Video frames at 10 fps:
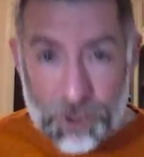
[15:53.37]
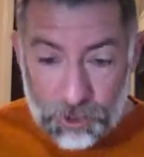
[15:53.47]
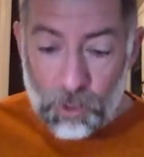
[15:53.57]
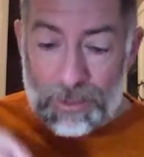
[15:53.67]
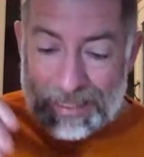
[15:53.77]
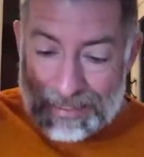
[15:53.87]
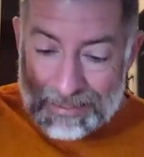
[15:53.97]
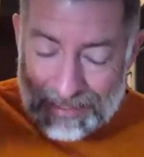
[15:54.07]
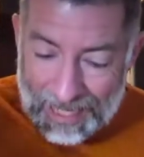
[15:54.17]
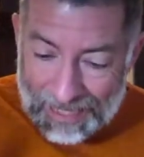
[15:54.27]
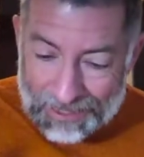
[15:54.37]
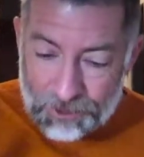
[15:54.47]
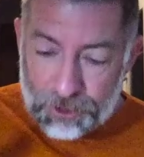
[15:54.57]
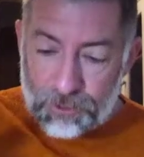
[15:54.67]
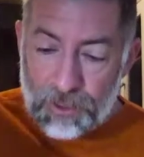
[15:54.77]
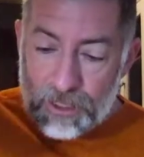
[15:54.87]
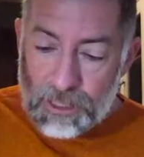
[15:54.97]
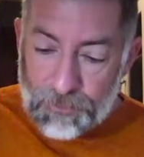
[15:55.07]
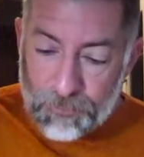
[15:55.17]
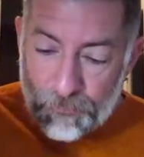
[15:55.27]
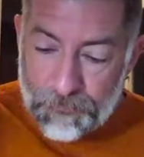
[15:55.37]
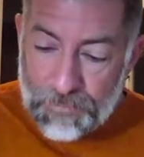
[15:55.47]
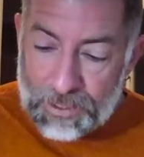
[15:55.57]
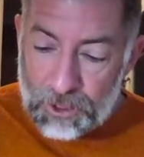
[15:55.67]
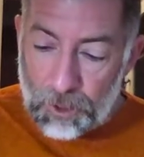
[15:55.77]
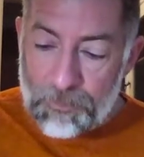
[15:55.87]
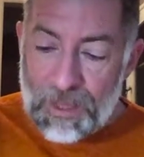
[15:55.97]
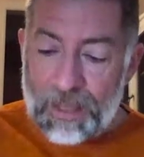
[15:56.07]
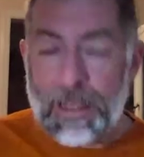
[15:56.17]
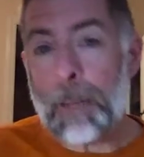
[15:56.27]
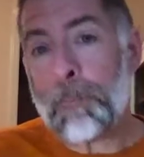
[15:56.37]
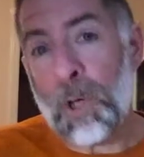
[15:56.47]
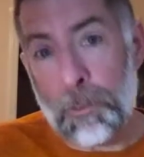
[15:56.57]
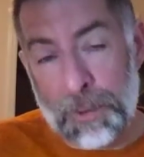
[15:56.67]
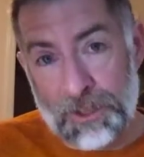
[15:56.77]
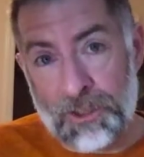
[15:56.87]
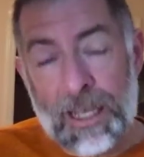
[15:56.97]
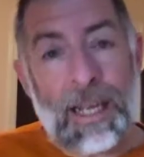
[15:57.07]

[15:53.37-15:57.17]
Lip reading: You're going to continue to fulfill that purpose.